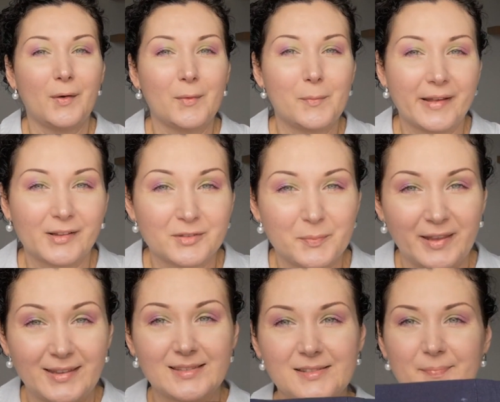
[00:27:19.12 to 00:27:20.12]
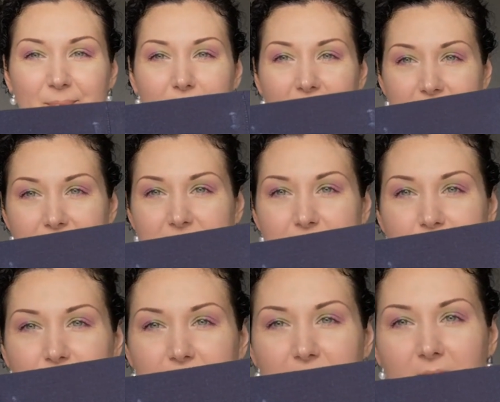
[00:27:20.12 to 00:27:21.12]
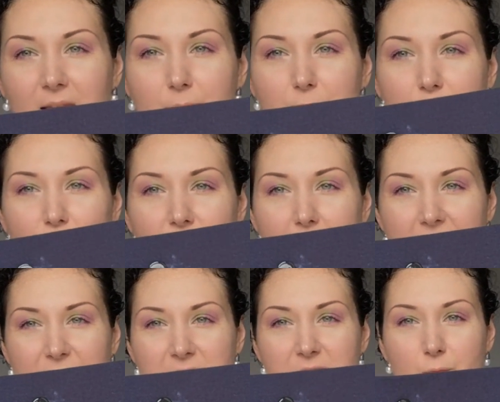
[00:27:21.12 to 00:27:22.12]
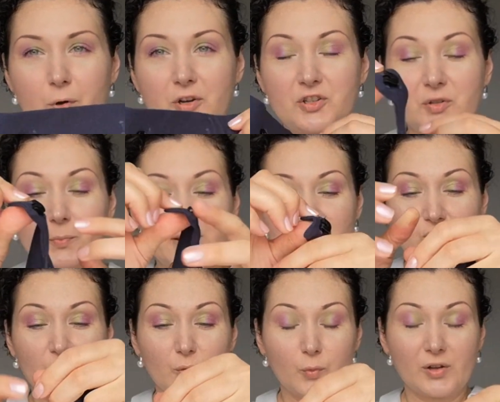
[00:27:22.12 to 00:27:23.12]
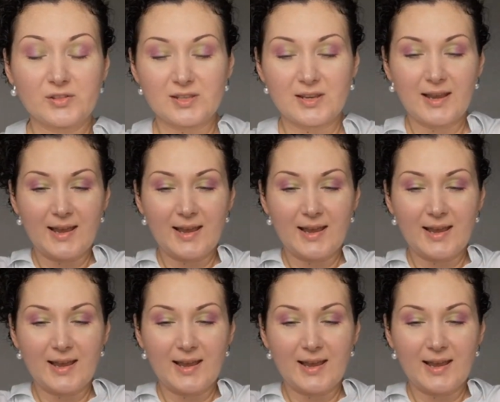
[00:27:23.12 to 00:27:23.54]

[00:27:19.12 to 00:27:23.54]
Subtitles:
a belt piece, but it will all come out in the wash. But do you know what?